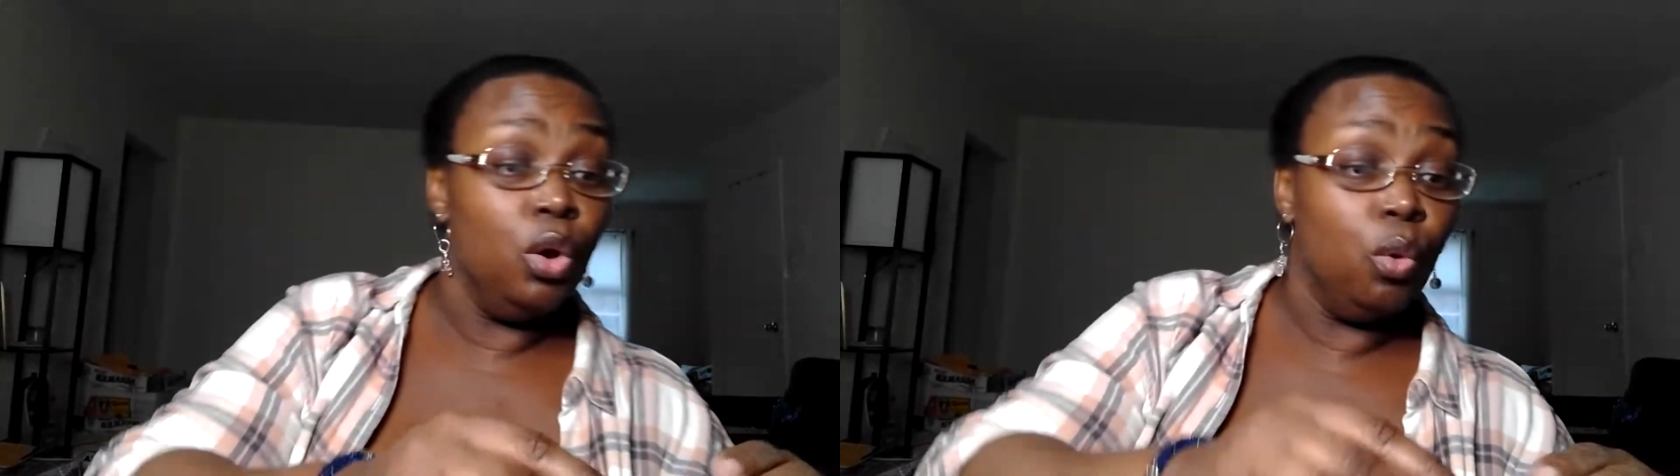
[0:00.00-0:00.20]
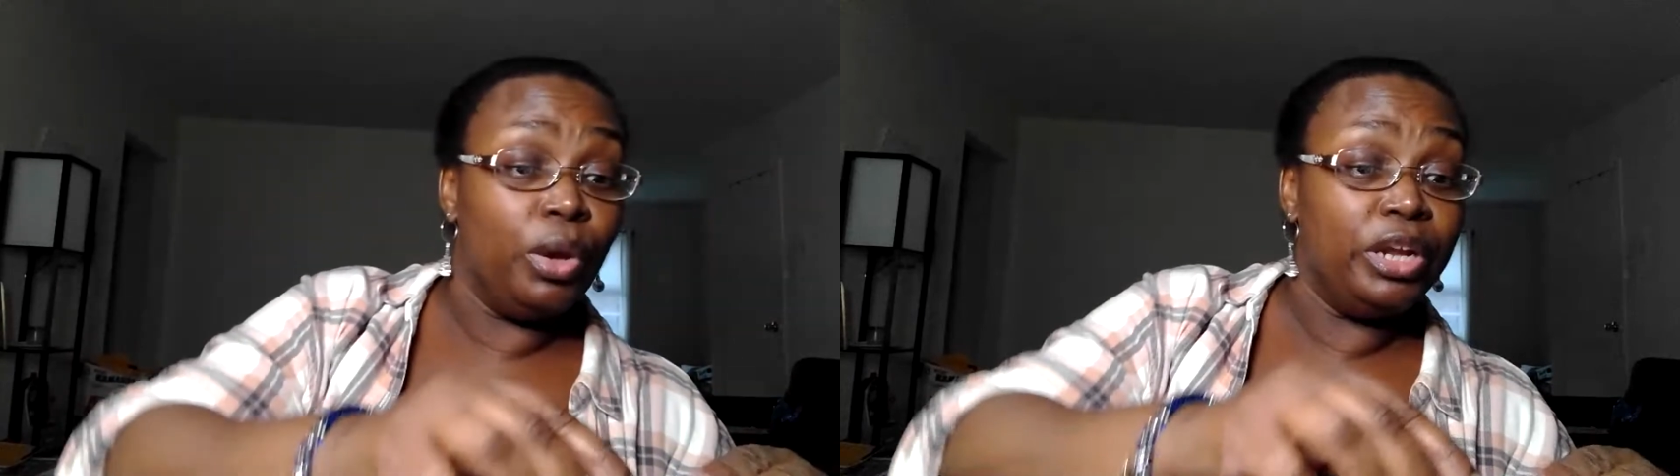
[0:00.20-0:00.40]

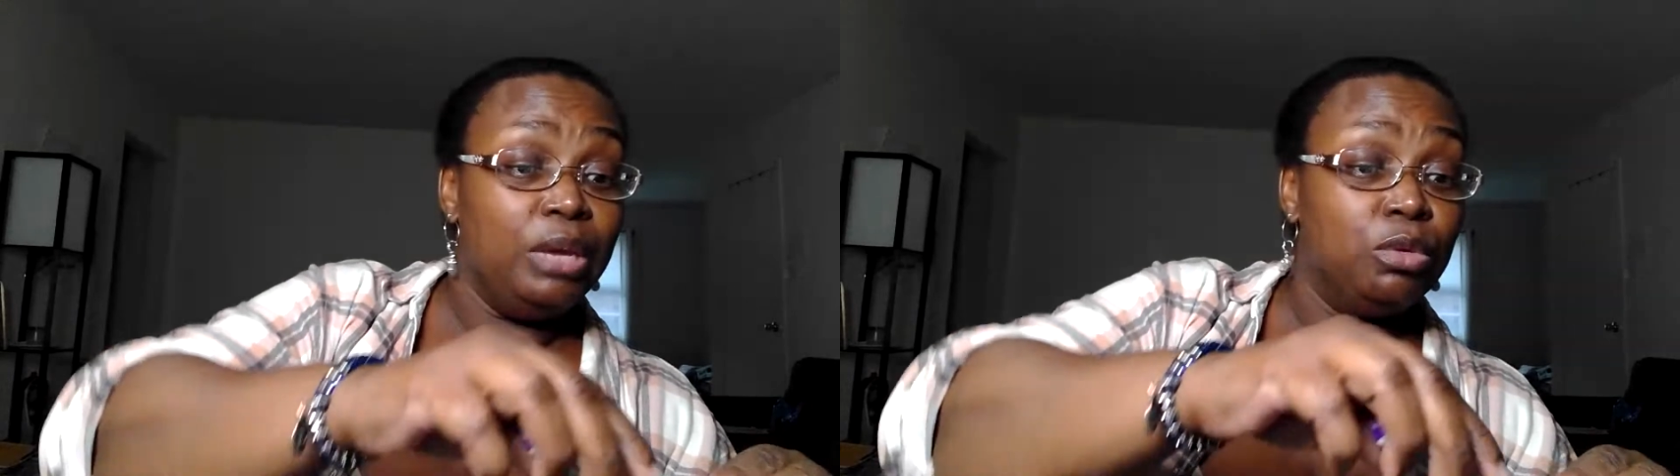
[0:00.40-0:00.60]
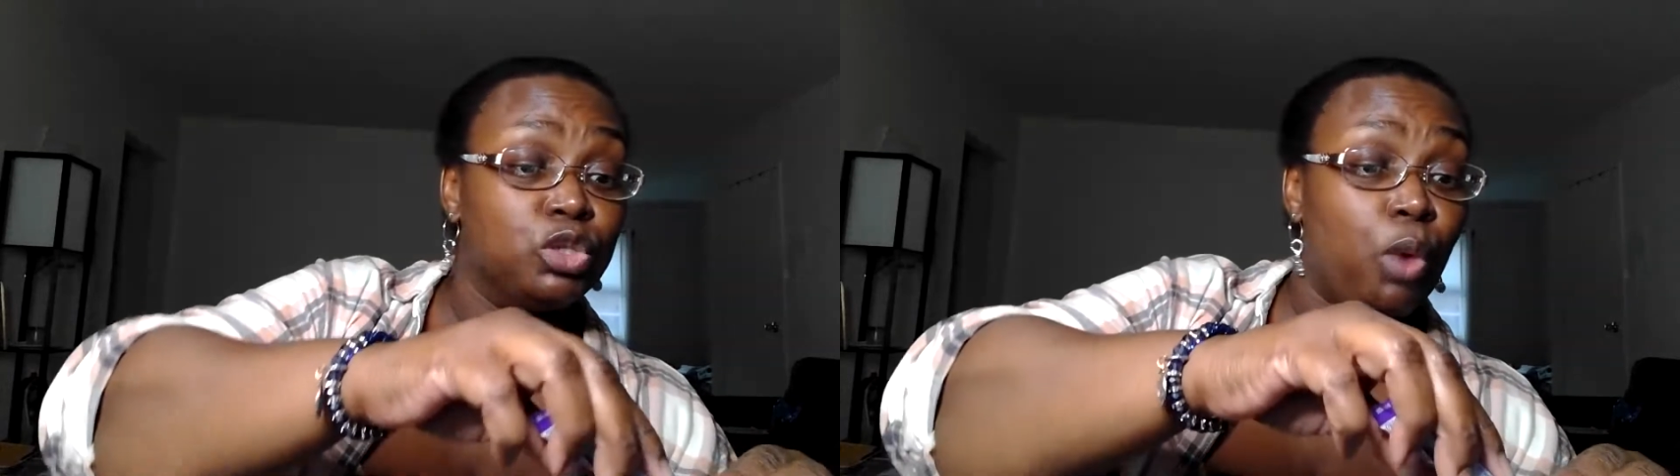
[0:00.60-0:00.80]
when he
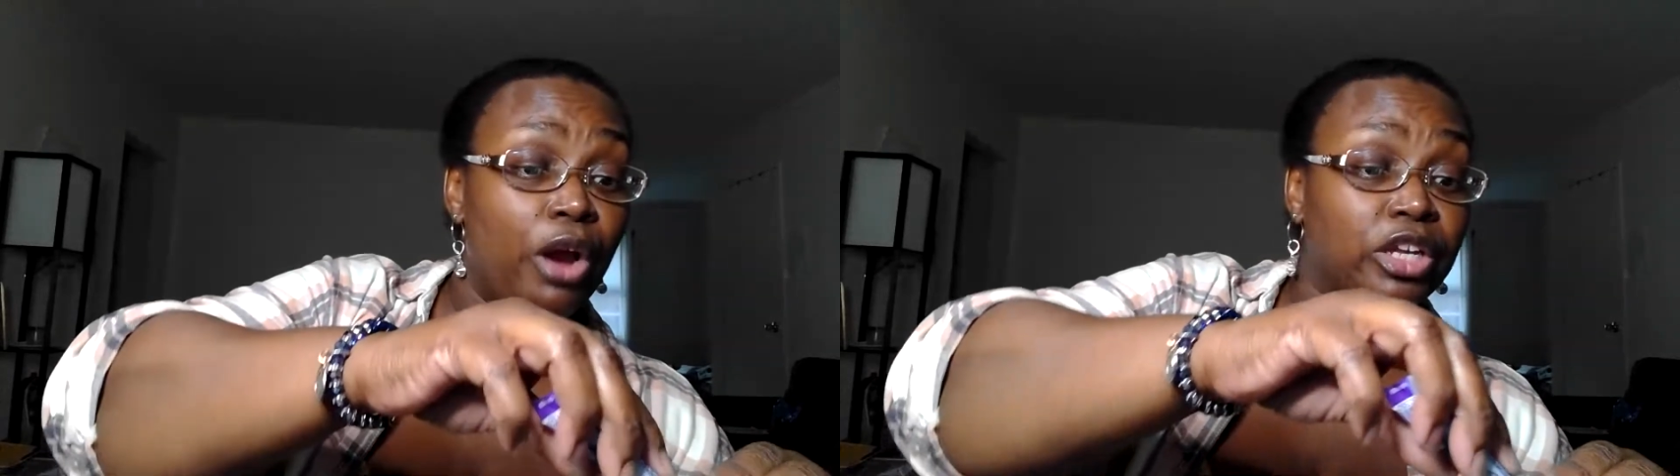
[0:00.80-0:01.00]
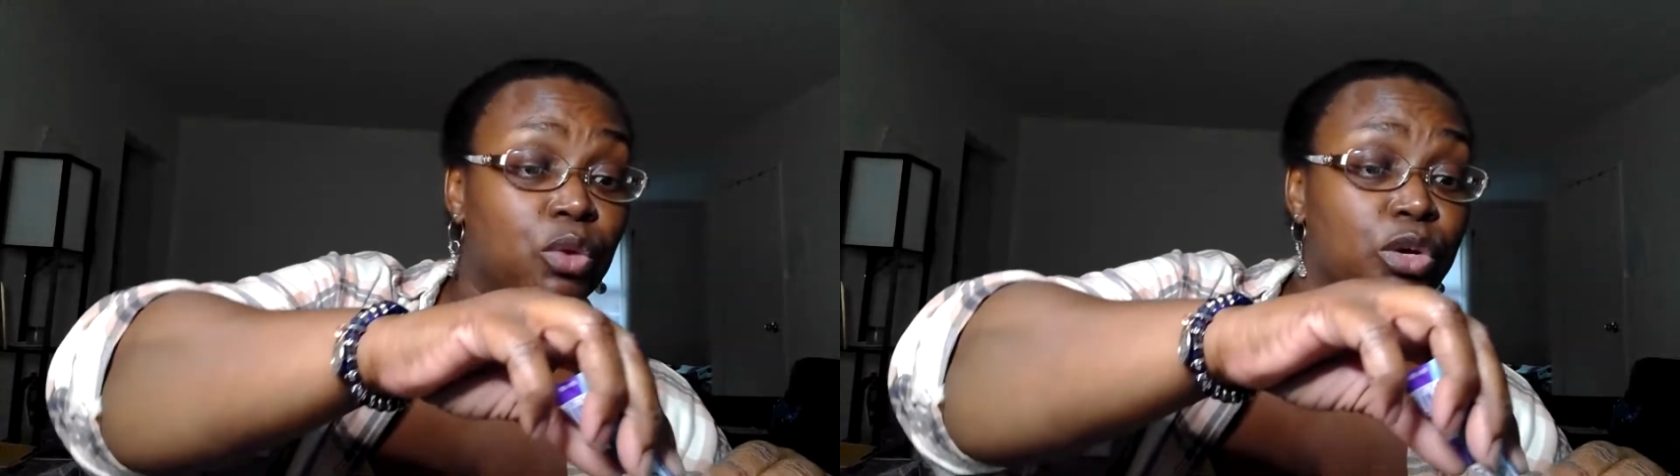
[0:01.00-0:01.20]
was
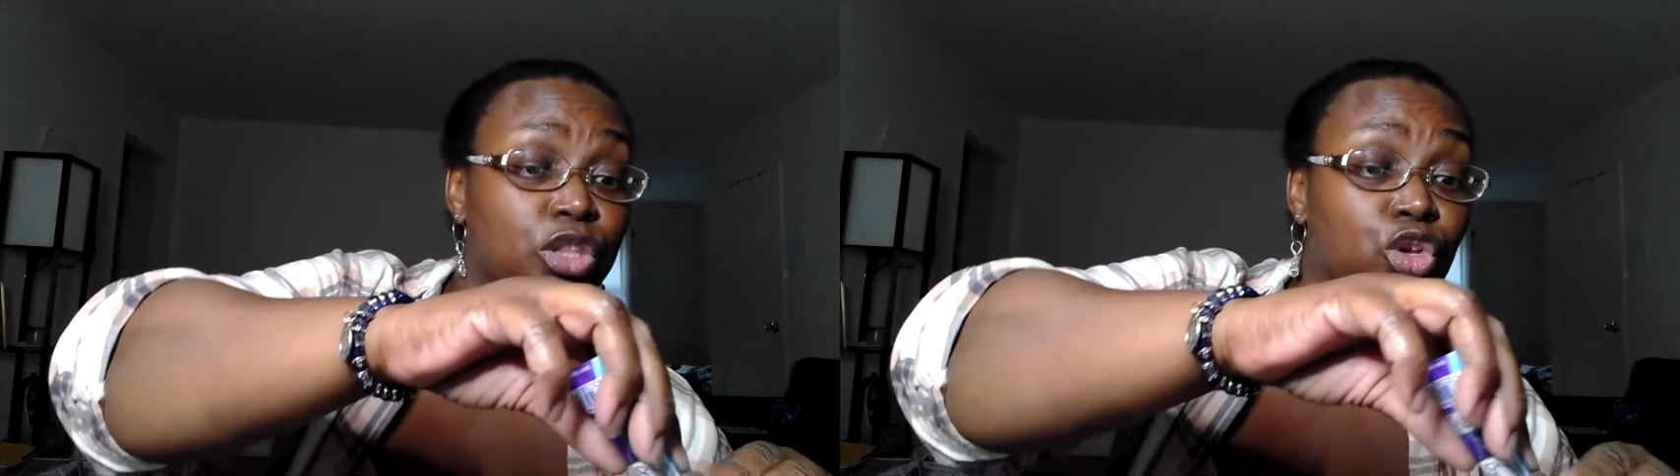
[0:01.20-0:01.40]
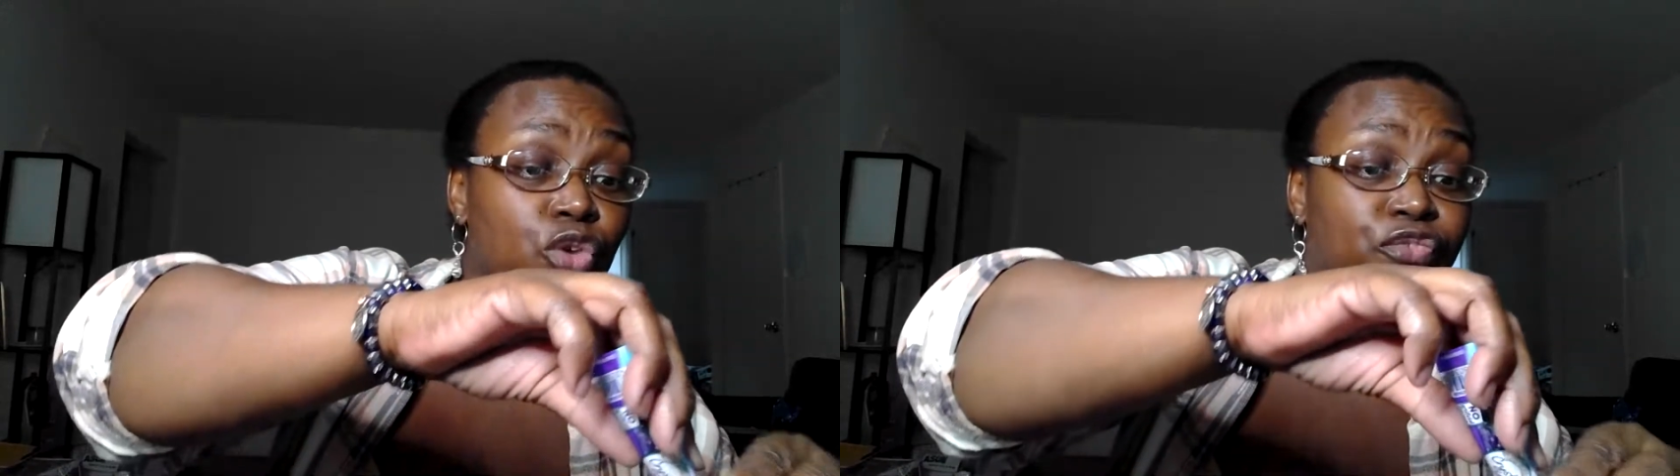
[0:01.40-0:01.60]
working with you